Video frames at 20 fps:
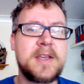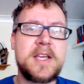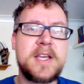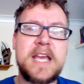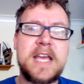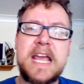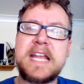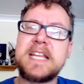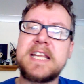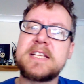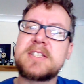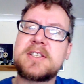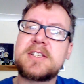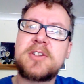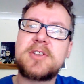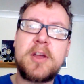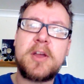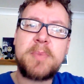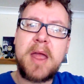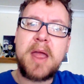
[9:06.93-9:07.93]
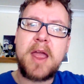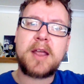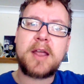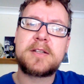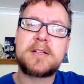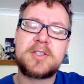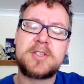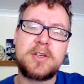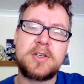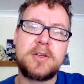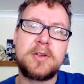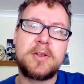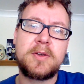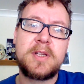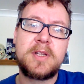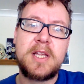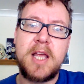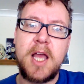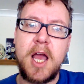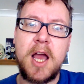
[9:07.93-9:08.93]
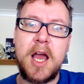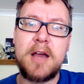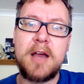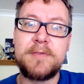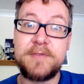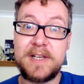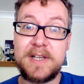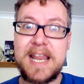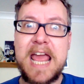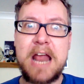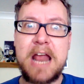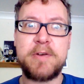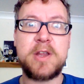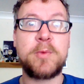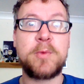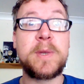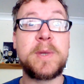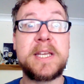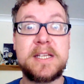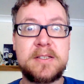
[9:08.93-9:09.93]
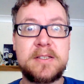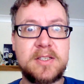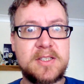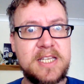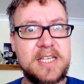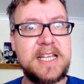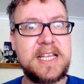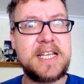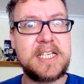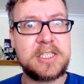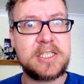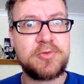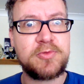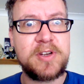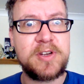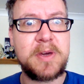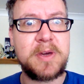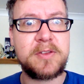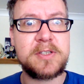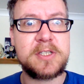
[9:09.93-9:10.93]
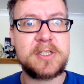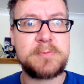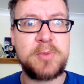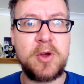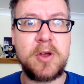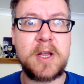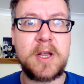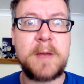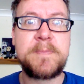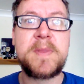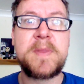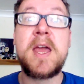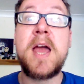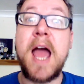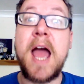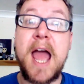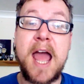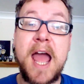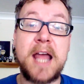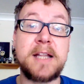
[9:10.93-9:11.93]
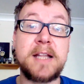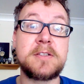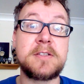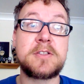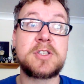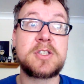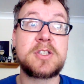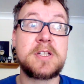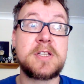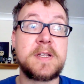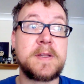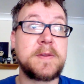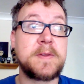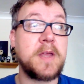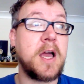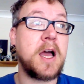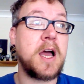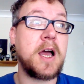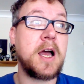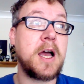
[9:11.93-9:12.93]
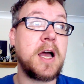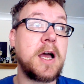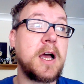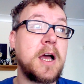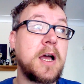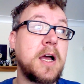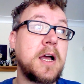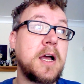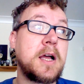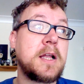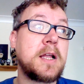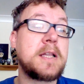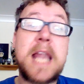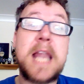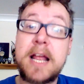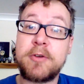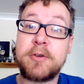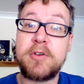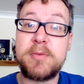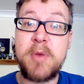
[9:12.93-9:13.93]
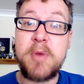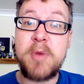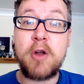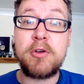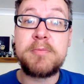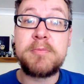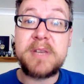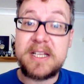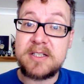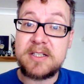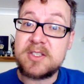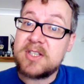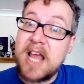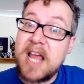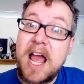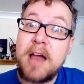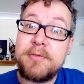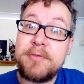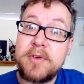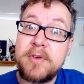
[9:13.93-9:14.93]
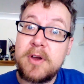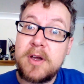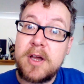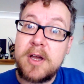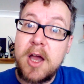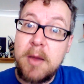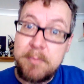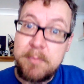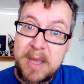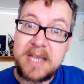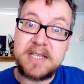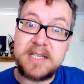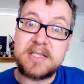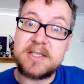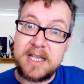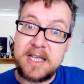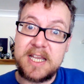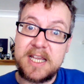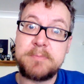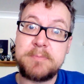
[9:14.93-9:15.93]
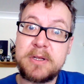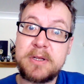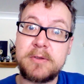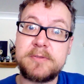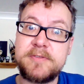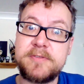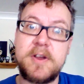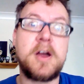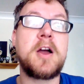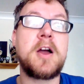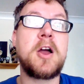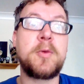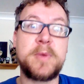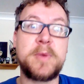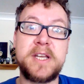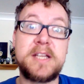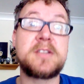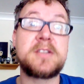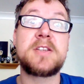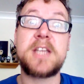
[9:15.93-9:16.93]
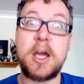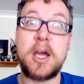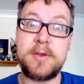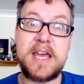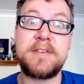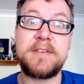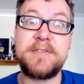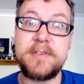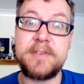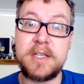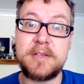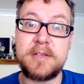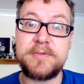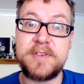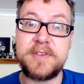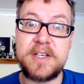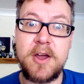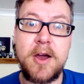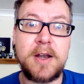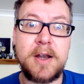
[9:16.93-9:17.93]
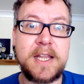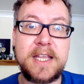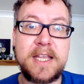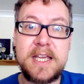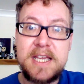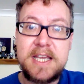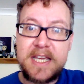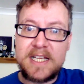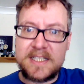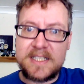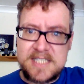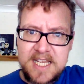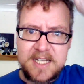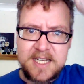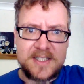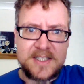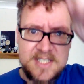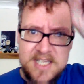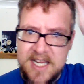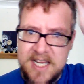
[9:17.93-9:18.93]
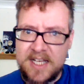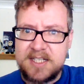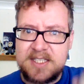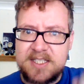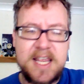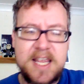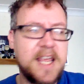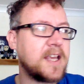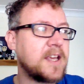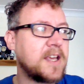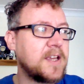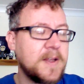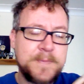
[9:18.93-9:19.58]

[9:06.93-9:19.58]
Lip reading: It needs to tie back to Valeri. We need to see his Three Mothers book, and Lacrimarum needs to have a base that he built for her, and we need to go there for the finale. Tick, tick, tick.